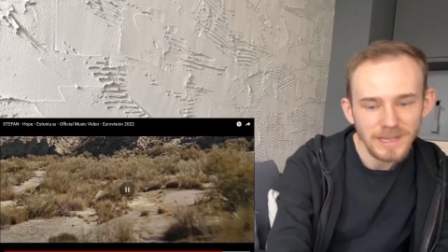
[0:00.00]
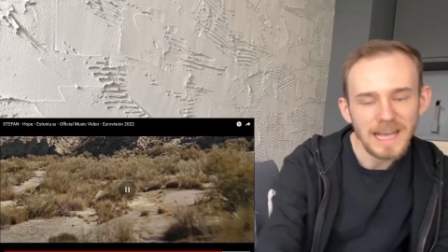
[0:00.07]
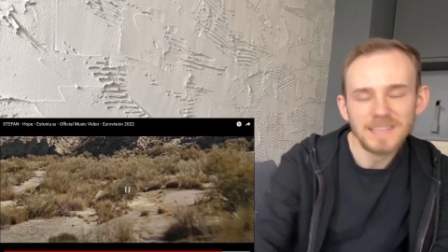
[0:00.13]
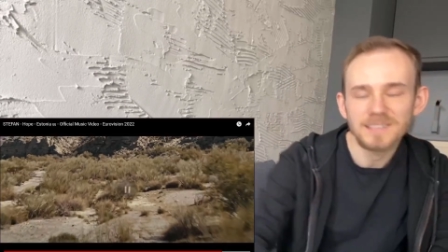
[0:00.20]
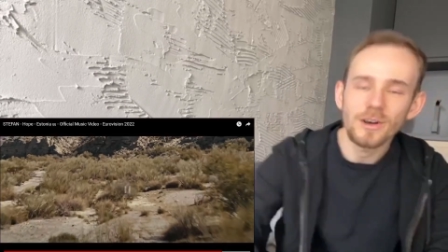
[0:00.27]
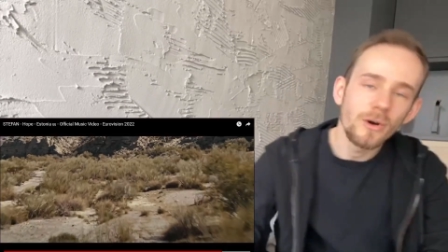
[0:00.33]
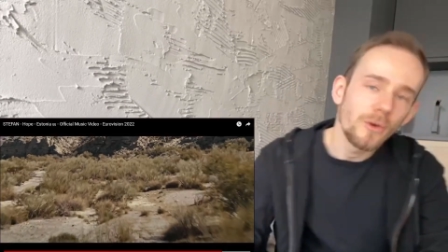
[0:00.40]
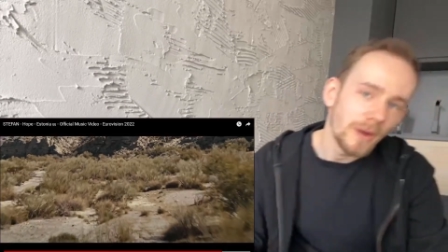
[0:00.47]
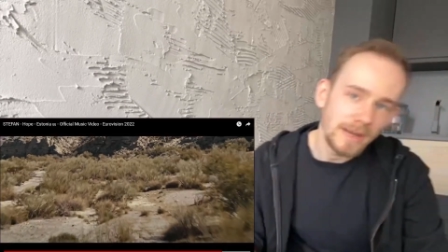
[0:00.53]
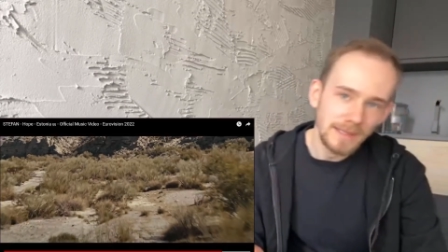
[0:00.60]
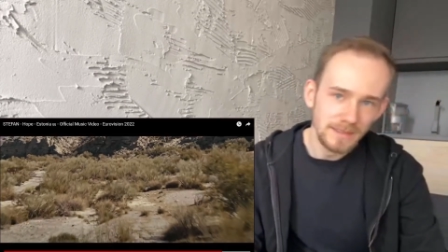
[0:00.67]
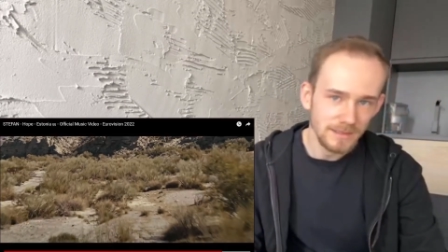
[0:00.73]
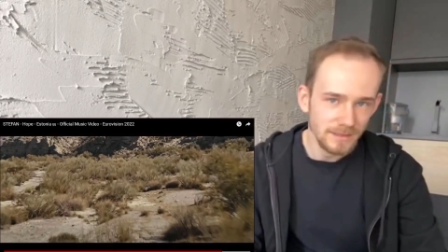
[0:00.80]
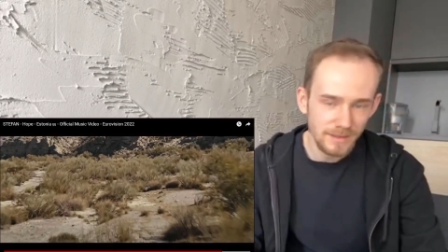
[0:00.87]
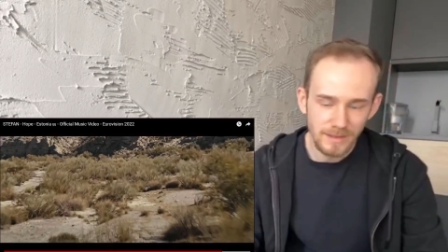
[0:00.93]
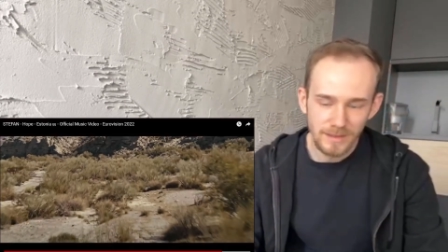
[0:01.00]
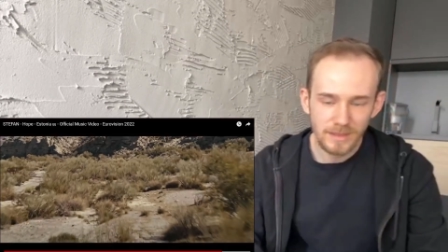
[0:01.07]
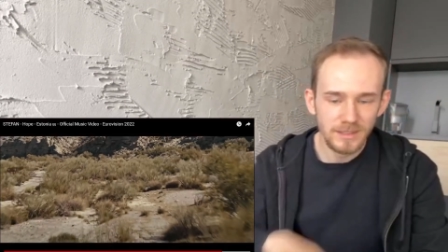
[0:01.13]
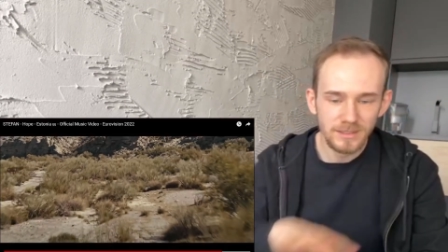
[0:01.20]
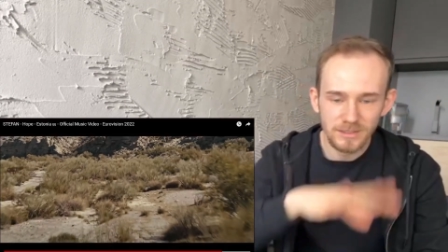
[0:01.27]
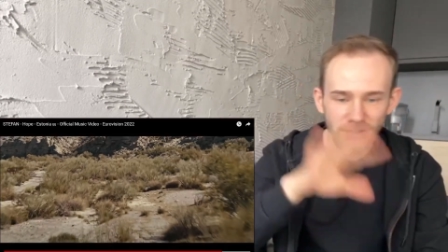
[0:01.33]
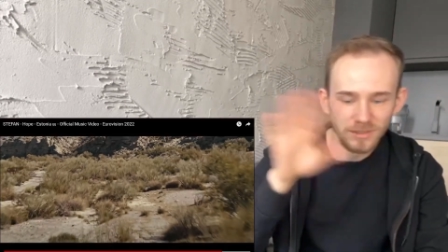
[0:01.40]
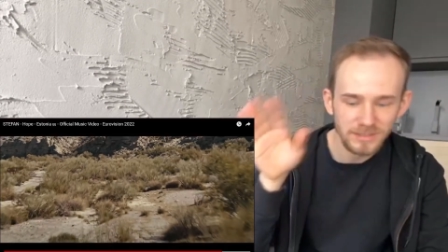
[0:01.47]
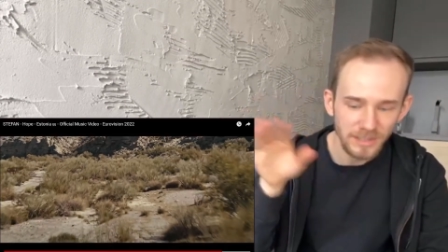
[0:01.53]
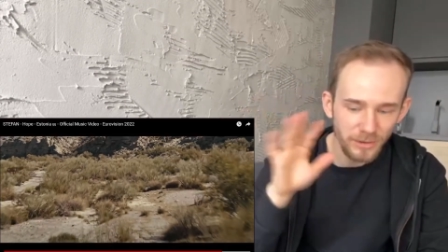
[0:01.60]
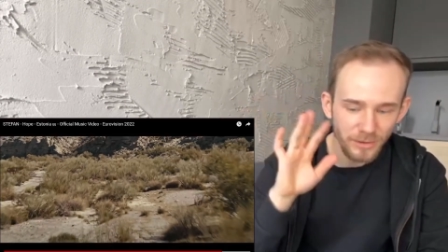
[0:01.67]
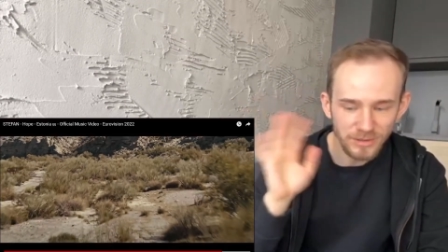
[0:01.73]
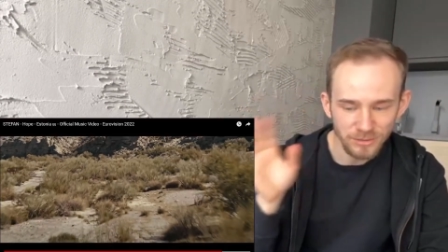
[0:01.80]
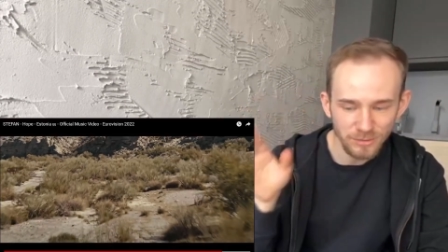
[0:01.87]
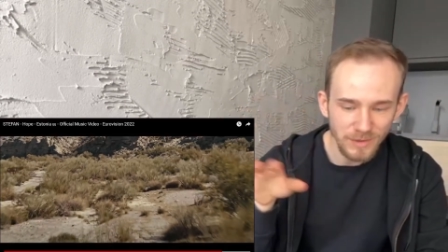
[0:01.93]
As always, these songs, they
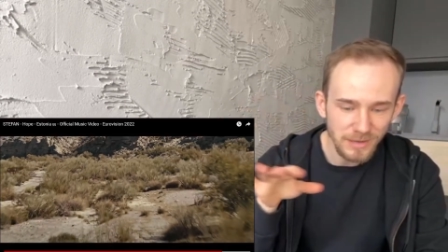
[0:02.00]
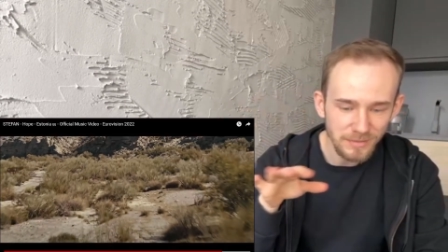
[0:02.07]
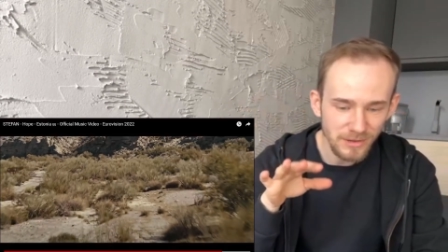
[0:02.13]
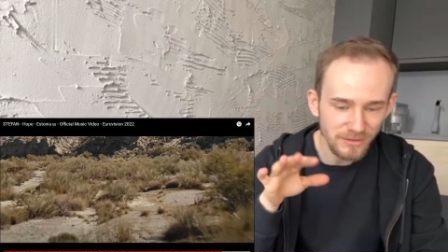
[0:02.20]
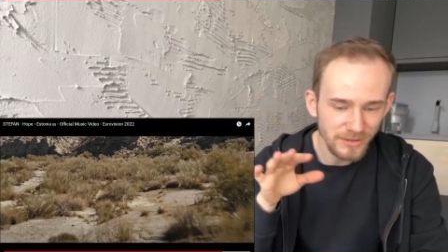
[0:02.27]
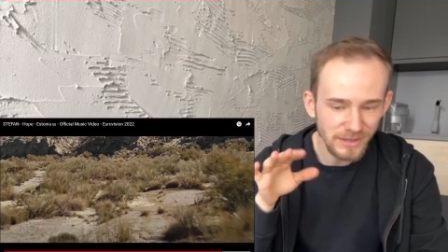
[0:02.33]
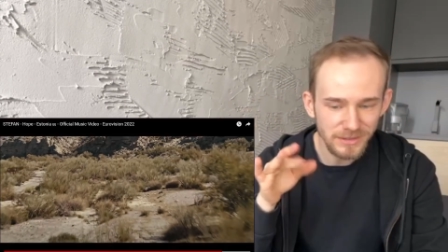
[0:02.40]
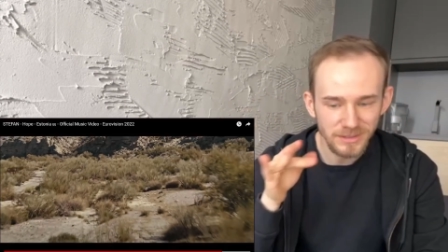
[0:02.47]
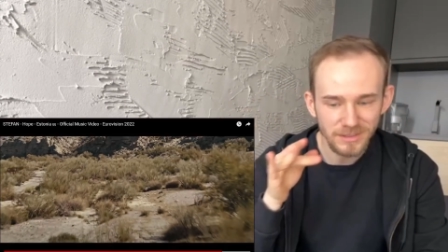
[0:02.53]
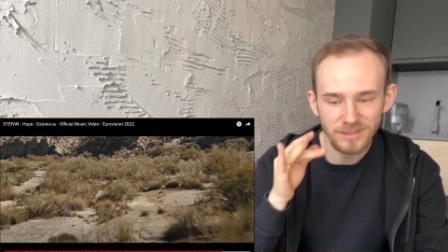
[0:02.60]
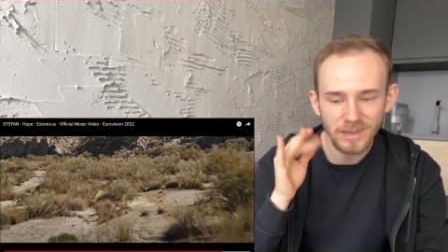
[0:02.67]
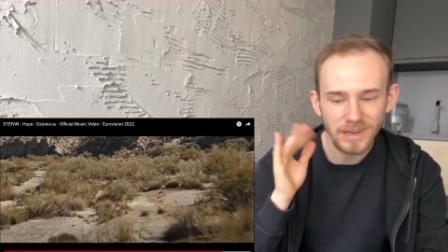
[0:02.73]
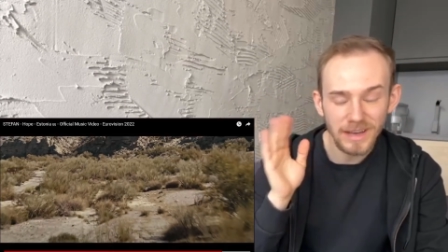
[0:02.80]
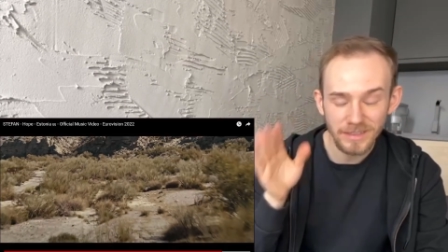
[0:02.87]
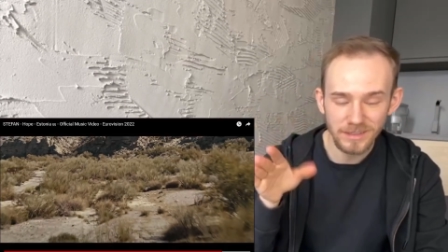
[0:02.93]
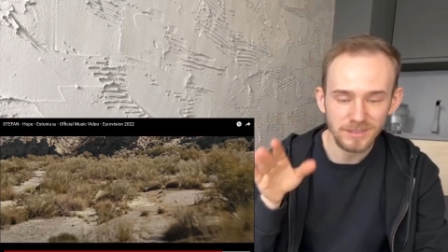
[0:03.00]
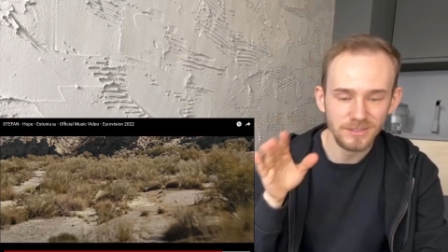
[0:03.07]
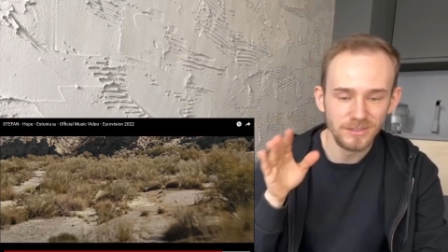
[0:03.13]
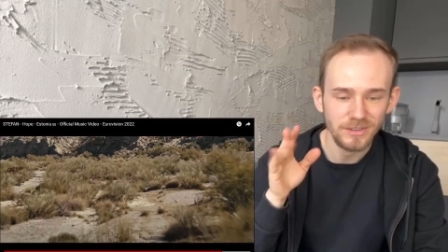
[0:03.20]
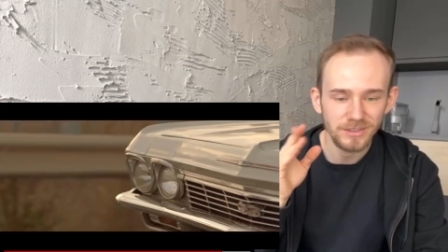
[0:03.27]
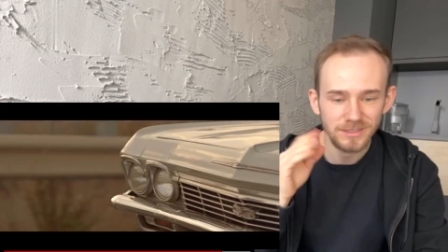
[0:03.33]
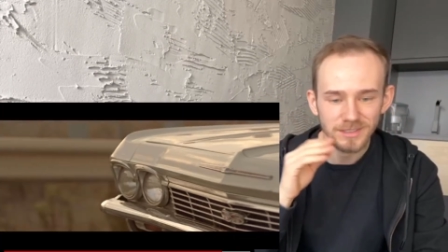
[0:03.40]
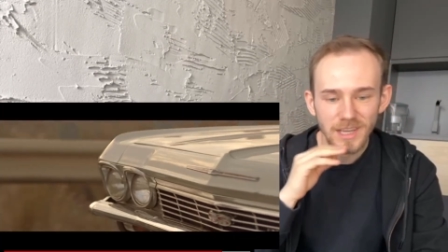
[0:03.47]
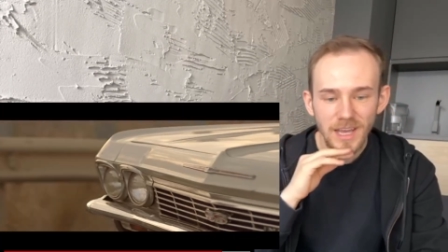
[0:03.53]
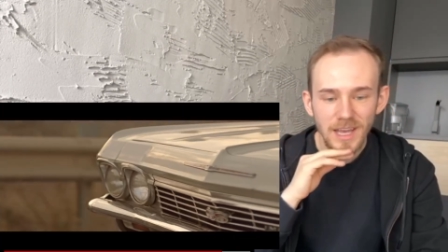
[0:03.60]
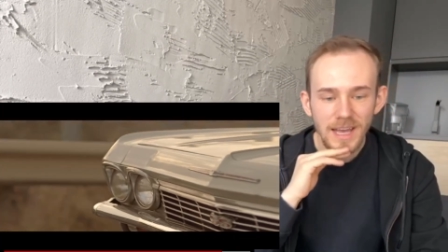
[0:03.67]
always remind me of other songs.